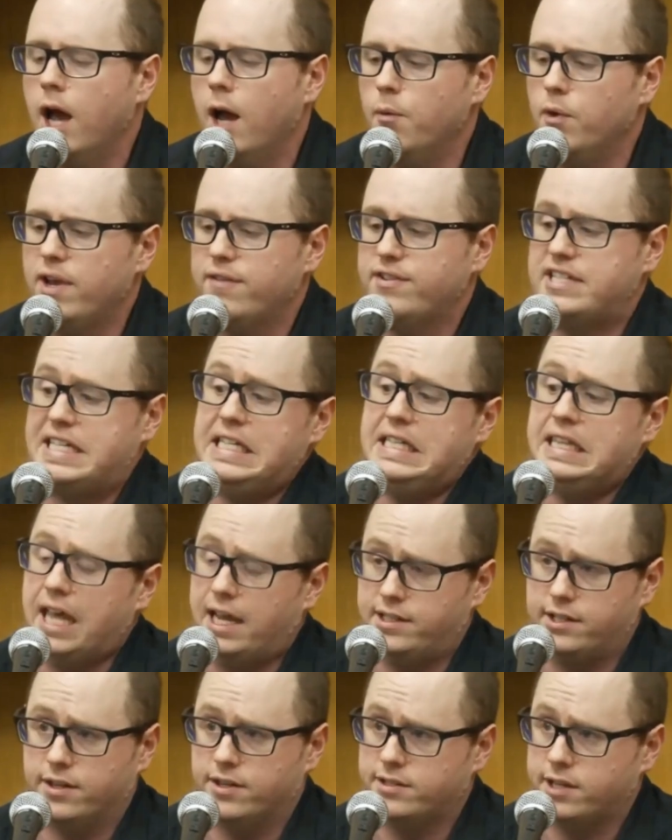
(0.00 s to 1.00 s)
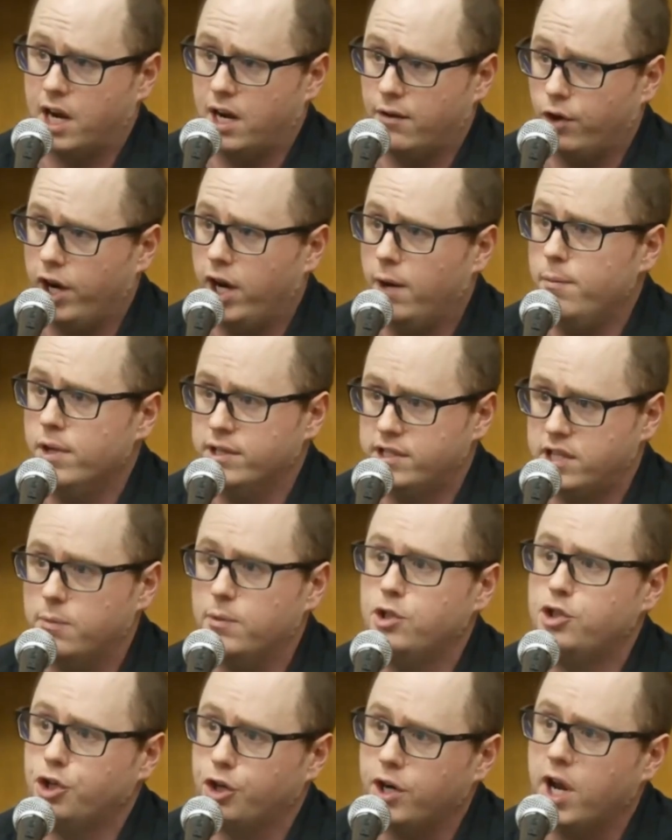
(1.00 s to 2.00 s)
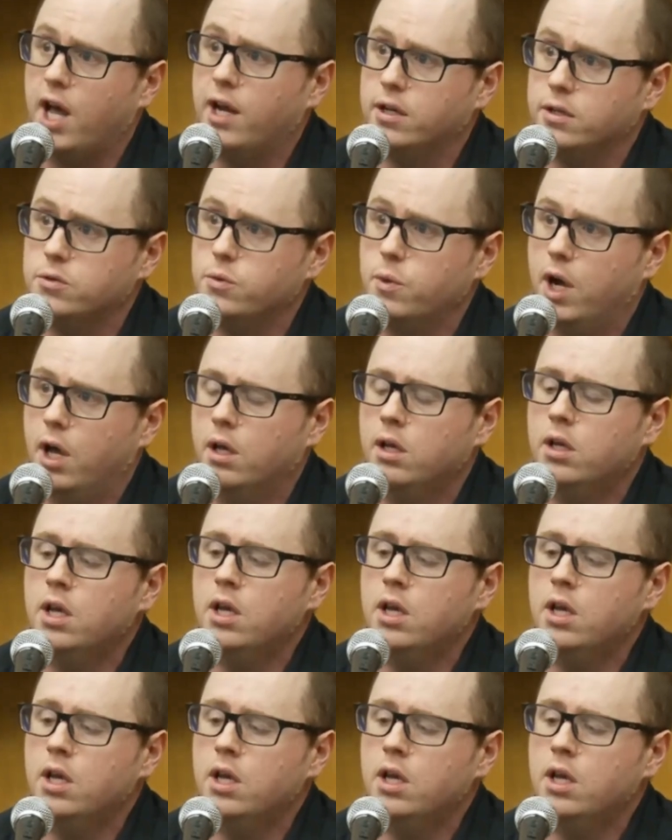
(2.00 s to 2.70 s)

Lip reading: We have scene lights on the side of our ambulance that we turn on as well,